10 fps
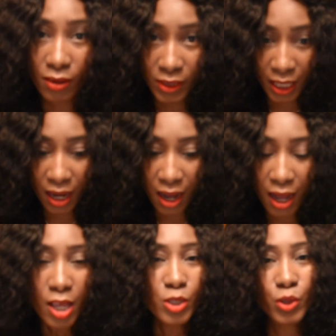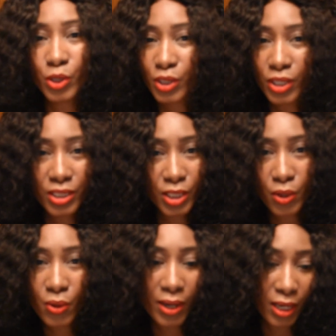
of the car. So you don't say, oh,